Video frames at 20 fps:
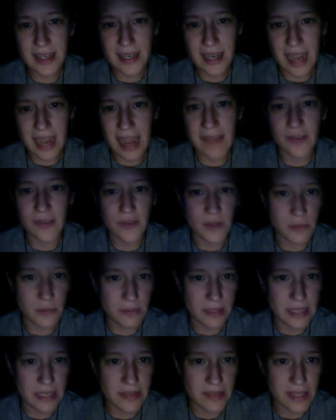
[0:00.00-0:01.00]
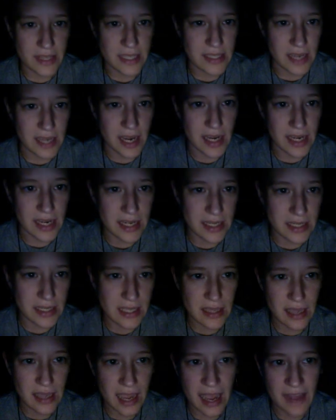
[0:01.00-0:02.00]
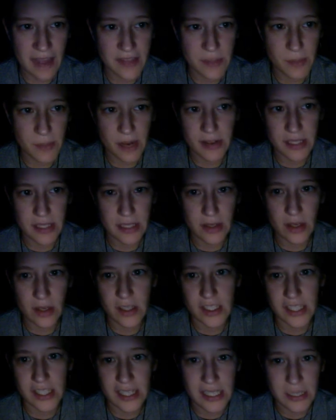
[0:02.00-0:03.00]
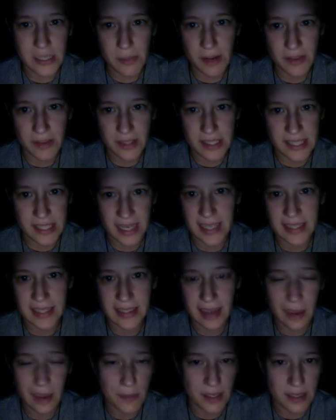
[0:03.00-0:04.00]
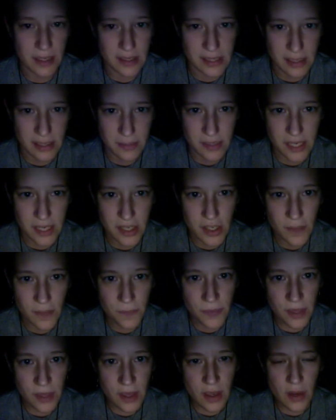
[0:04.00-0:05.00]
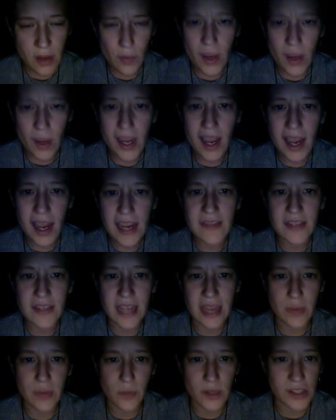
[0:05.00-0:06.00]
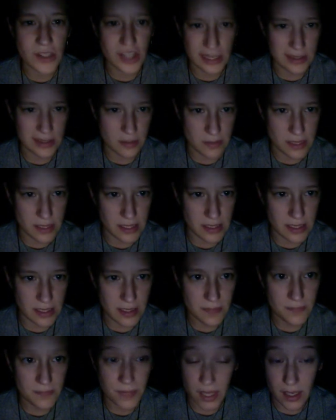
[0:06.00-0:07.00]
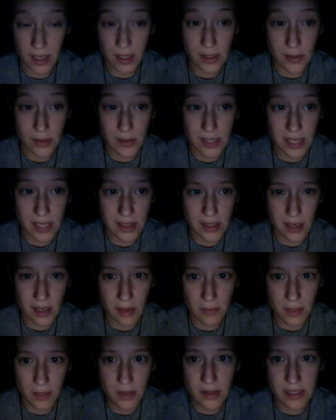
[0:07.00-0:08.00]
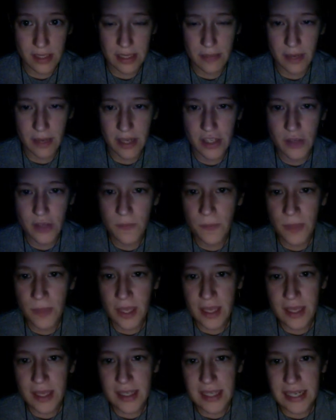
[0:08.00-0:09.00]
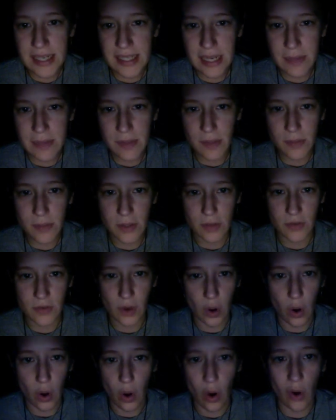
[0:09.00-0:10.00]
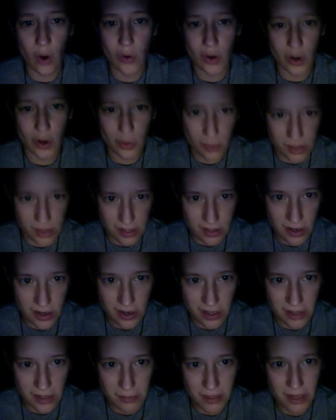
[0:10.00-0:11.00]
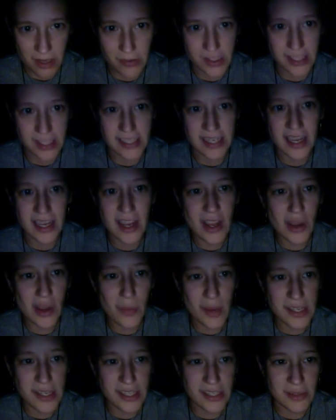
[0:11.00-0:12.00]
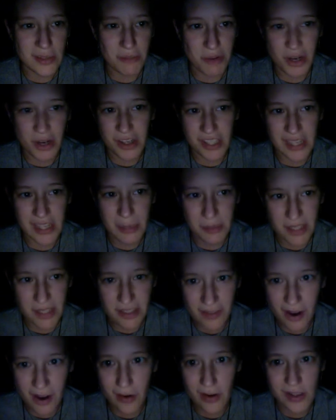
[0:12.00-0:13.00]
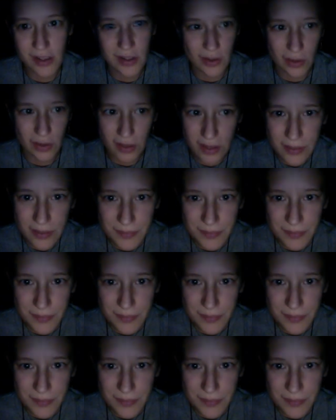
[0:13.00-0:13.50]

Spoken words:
Half of them believing they're dying, and the other half spouting nonsense about the second coming or some such. Why, I even had one gentleman in here, and I use that term loosely, mind you, said some sort of horror was lurking below the city, waiting to burst up and devour us all."